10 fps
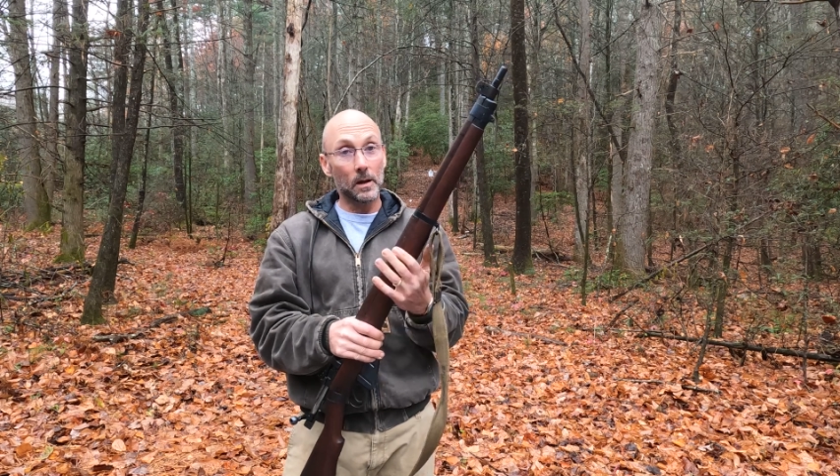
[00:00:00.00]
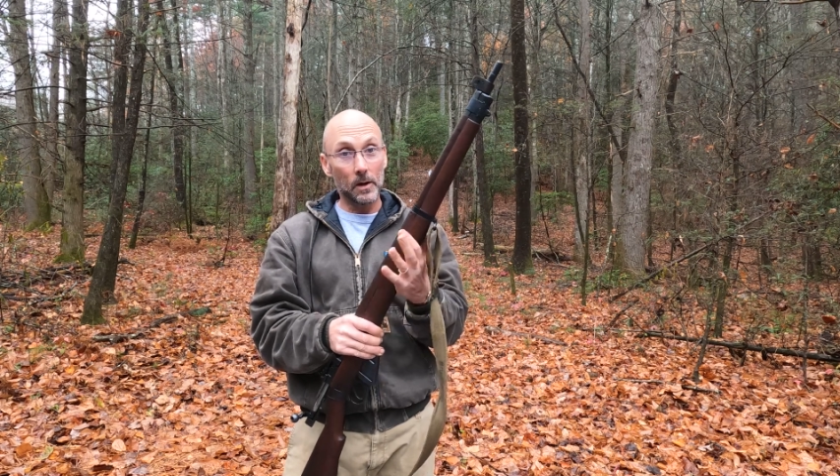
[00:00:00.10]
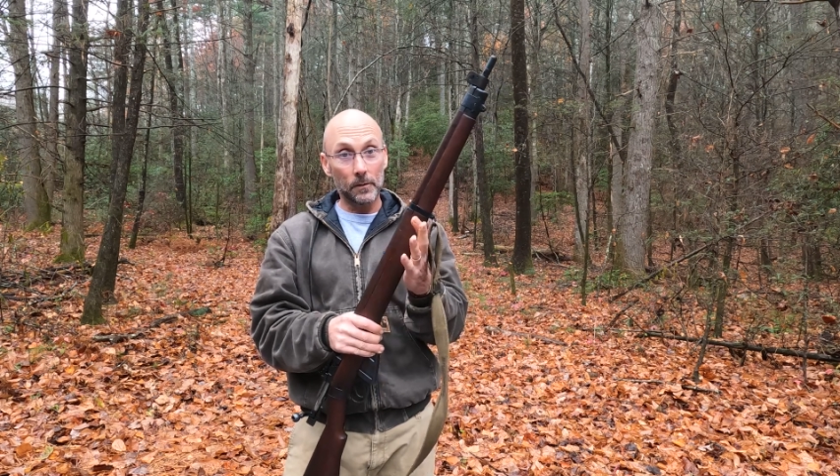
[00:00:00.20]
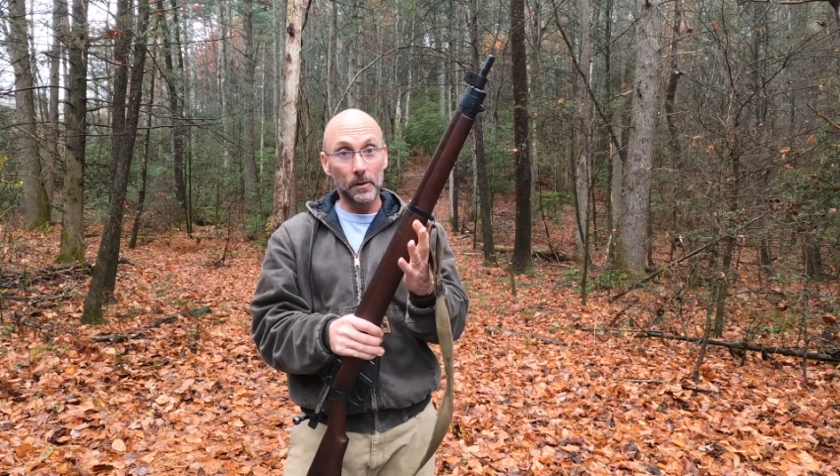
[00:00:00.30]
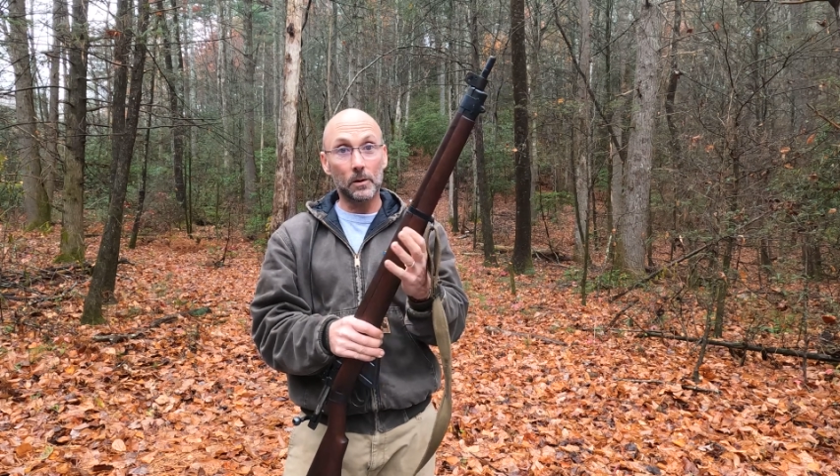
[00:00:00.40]

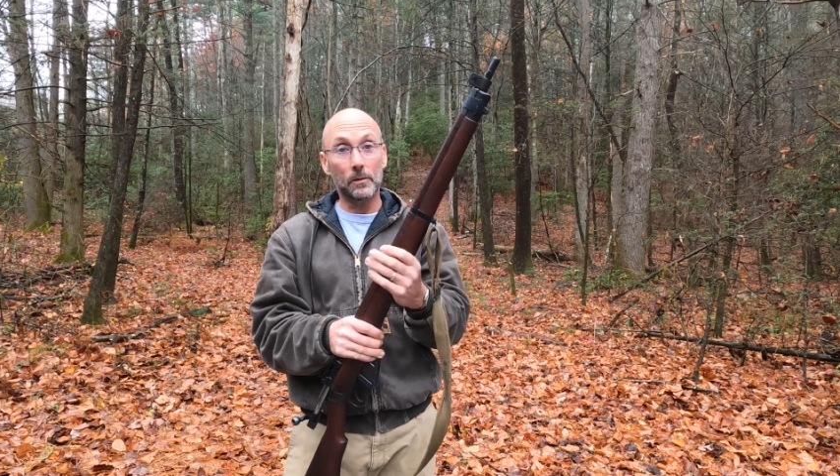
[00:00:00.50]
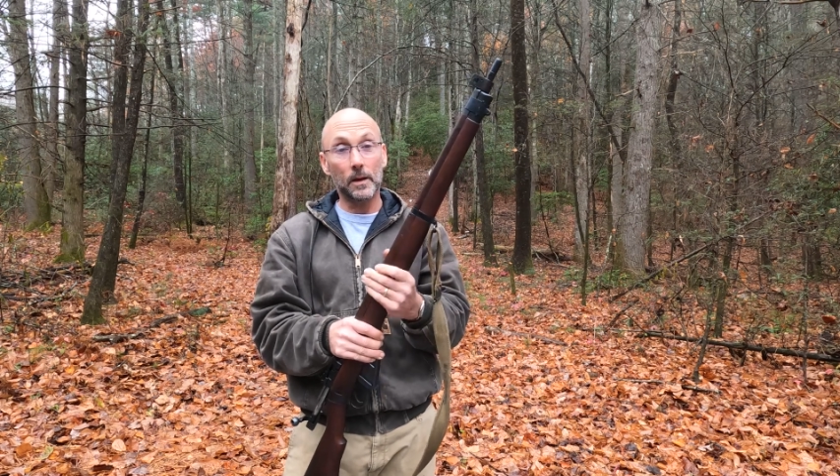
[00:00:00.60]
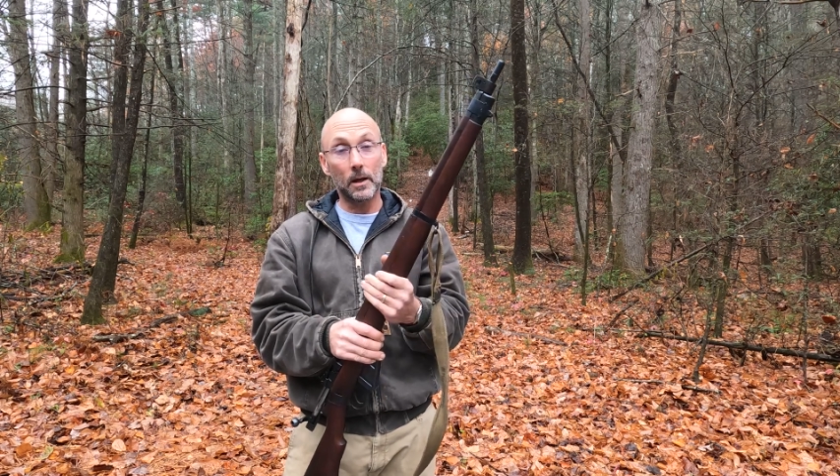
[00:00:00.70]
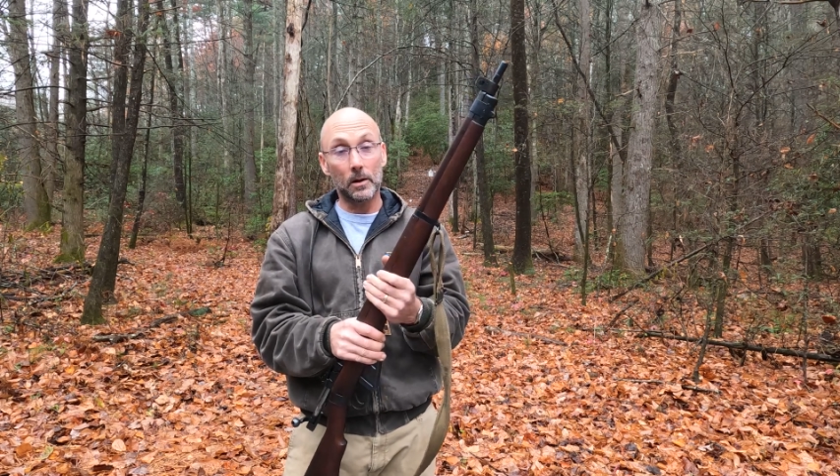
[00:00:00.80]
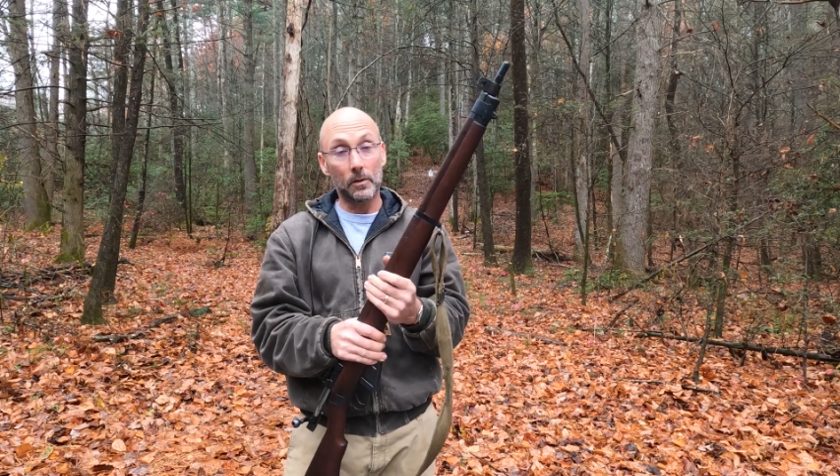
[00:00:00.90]
If you're a
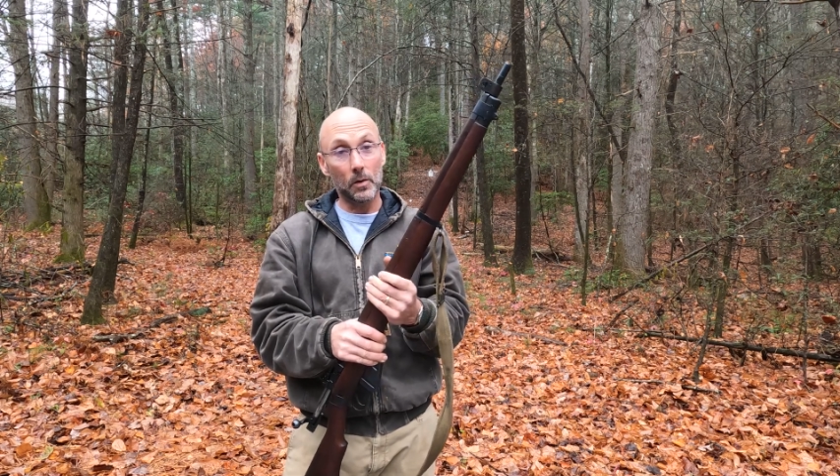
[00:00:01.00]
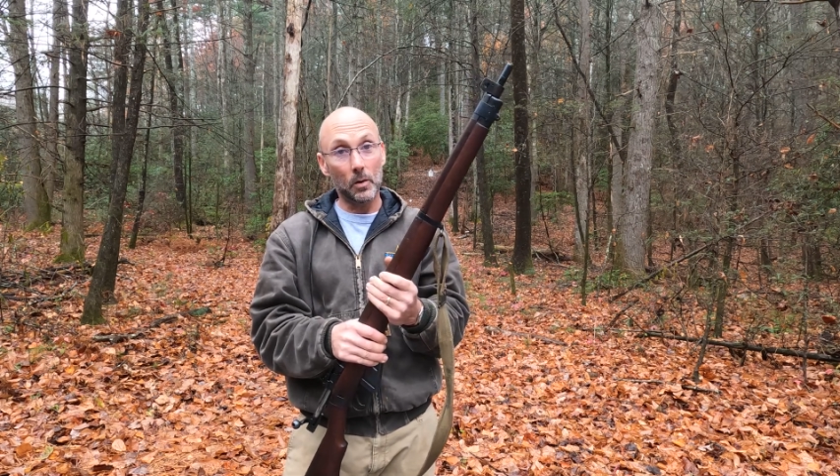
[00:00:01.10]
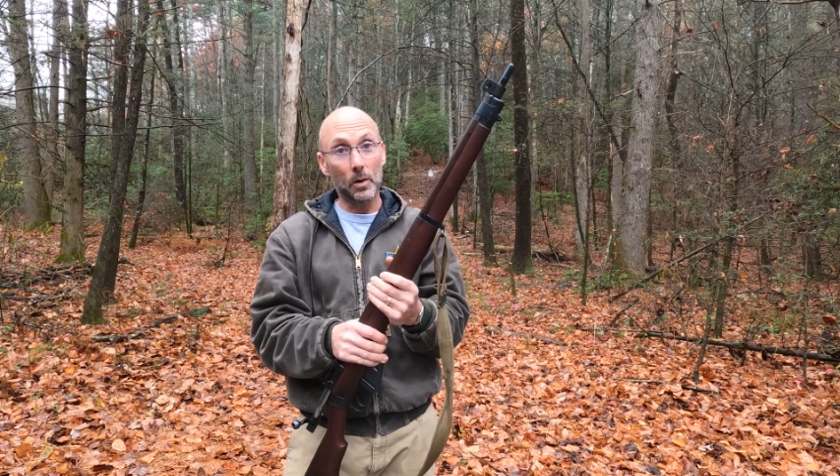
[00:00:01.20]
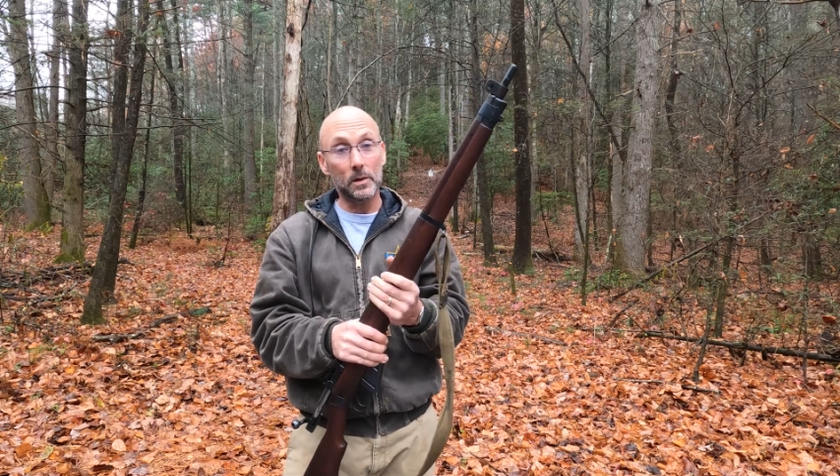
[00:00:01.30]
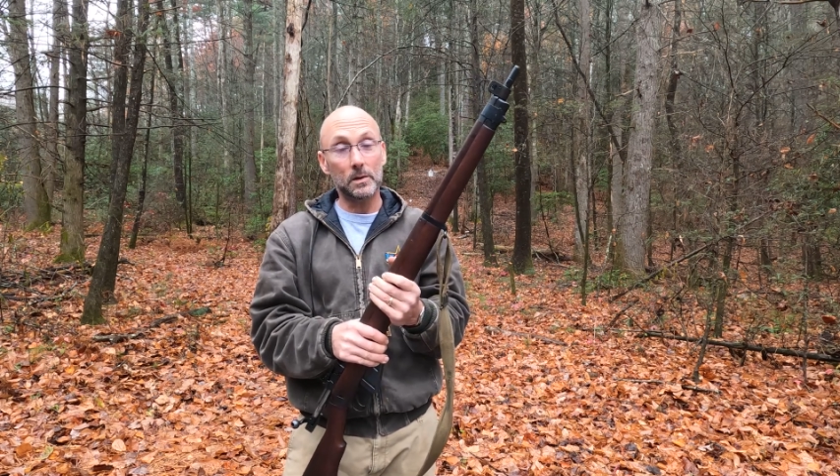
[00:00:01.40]
veteran, of
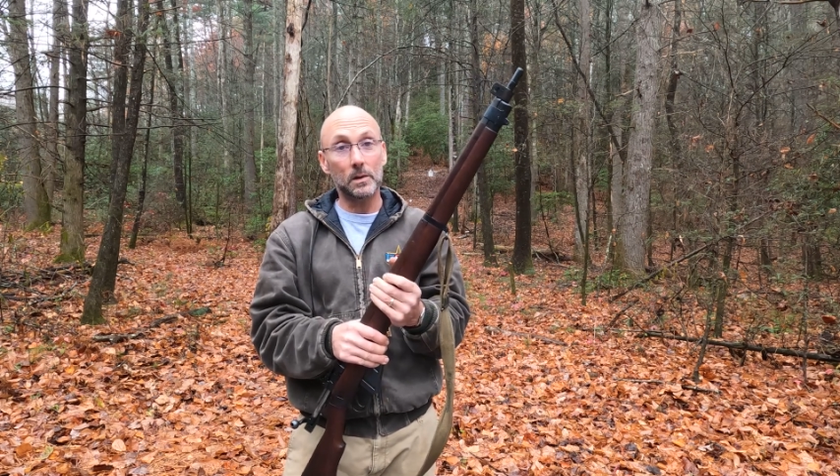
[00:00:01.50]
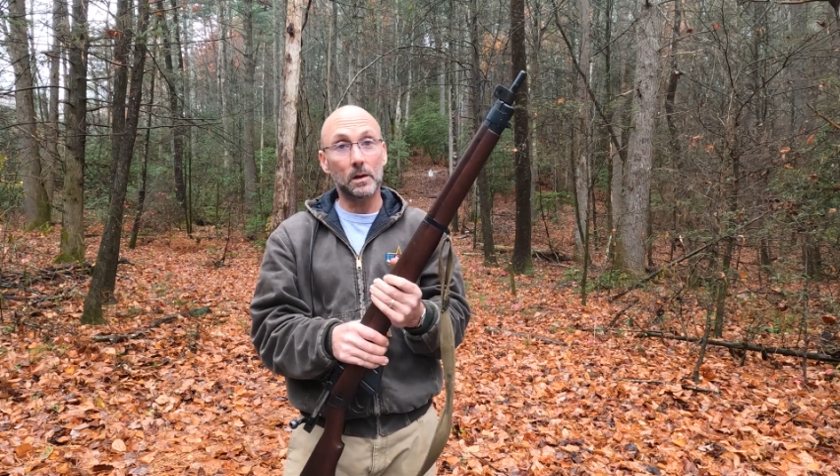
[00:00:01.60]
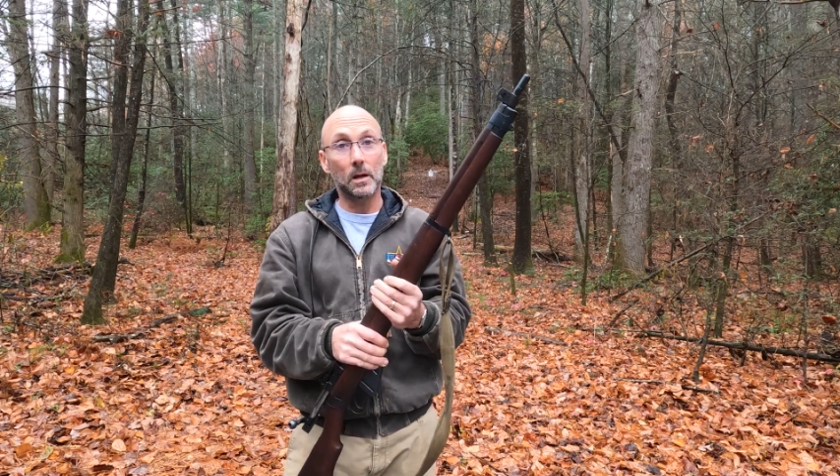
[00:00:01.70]
course.